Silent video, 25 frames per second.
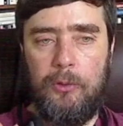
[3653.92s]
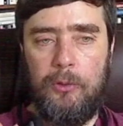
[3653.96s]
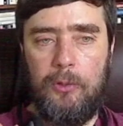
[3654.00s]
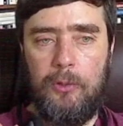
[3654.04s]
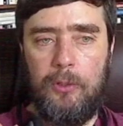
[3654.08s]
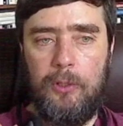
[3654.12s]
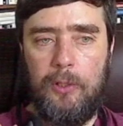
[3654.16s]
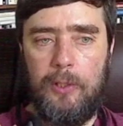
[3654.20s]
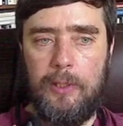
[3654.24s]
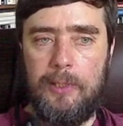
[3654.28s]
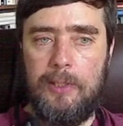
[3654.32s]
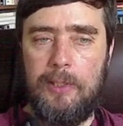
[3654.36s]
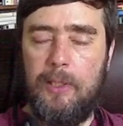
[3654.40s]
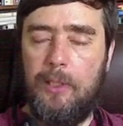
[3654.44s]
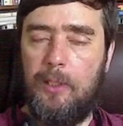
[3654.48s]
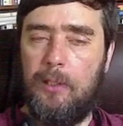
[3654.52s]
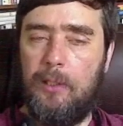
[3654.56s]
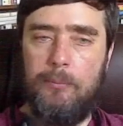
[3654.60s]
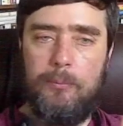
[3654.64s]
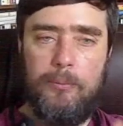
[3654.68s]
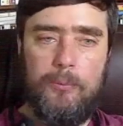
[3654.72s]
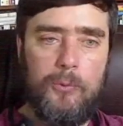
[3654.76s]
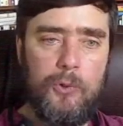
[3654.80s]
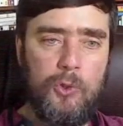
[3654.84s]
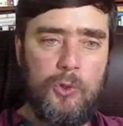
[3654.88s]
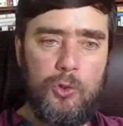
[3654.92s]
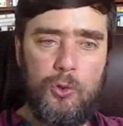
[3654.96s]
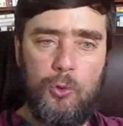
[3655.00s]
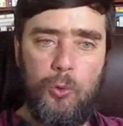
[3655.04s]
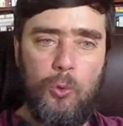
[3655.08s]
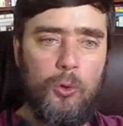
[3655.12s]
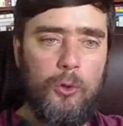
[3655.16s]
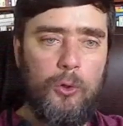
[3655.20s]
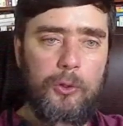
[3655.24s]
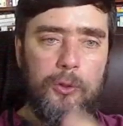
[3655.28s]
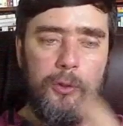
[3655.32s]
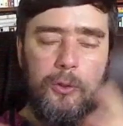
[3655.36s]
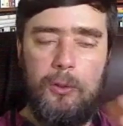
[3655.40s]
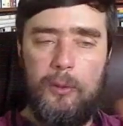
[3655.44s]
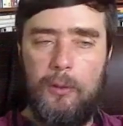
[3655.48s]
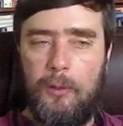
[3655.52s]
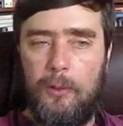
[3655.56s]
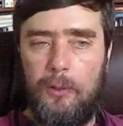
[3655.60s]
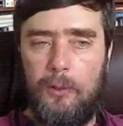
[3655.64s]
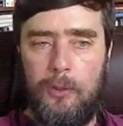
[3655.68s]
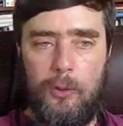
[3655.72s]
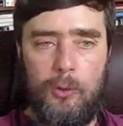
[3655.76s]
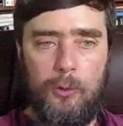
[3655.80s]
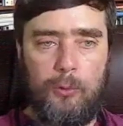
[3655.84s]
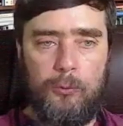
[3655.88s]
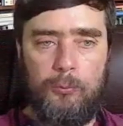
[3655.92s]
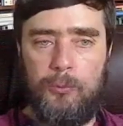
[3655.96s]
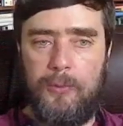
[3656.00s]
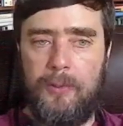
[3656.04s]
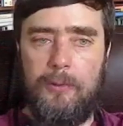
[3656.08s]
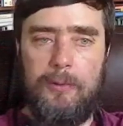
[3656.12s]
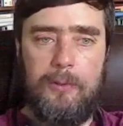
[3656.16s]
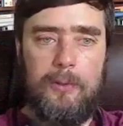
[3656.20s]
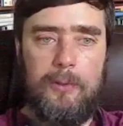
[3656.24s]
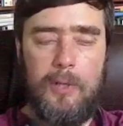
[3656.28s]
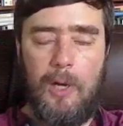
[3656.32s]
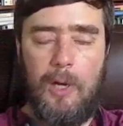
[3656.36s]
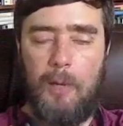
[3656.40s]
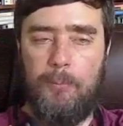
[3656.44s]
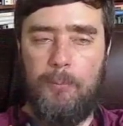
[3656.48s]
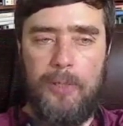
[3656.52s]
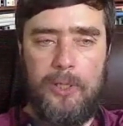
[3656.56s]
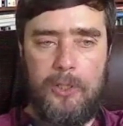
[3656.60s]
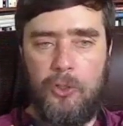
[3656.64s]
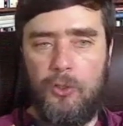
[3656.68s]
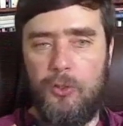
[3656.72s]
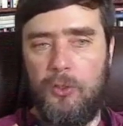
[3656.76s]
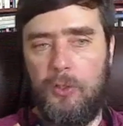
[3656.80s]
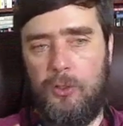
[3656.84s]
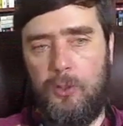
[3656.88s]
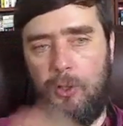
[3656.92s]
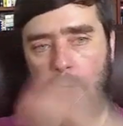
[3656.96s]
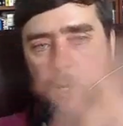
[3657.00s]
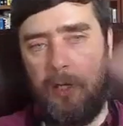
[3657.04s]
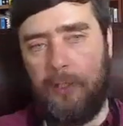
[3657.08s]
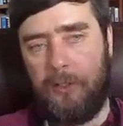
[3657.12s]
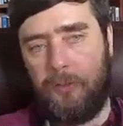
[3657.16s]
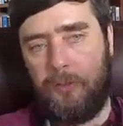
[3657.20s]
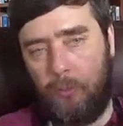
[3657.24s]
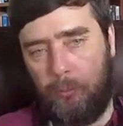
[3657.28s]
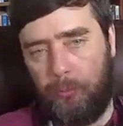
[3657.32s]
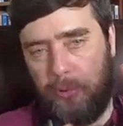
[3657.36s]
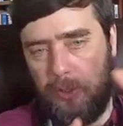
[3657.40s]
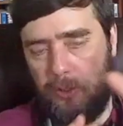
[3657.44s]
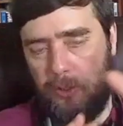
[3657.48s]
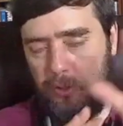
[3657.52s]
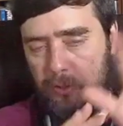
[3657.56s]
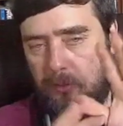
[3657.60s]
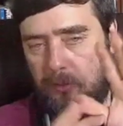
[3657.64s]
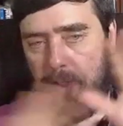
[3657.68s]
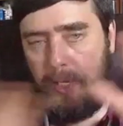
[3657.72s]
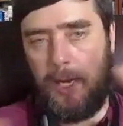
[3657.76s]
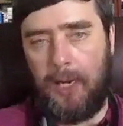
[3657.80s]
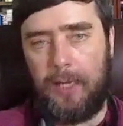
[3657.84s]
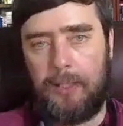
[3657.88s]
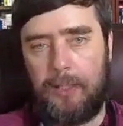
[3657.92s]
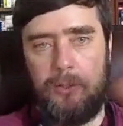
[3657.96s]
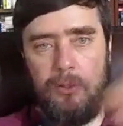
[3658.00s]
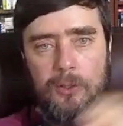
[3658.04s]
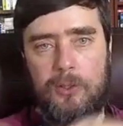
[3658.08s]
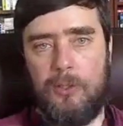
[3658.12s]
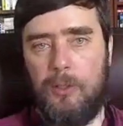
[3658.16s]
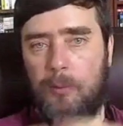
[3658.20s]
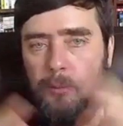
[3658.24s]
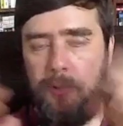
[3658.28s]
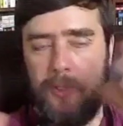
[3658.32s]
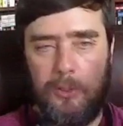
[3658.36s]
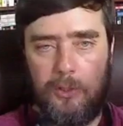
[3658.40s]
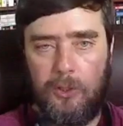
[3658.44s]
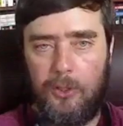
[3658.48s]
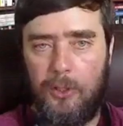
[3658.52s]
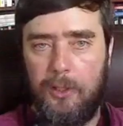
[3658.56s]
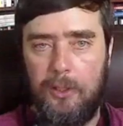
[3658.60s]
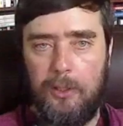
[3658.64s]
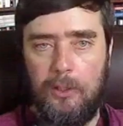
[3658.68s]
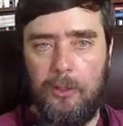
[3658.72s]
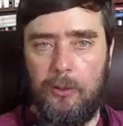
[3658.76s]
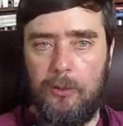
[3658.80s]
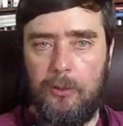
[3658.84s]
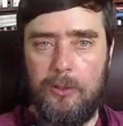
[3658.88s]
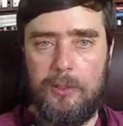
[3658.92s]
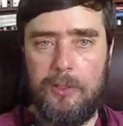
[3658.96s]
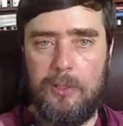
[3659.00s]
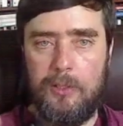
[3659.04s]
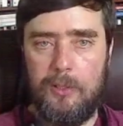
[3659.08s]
let's say, sort uh, you know. Dot pictures of dogs from pictures of cats or some such thing. You know, this is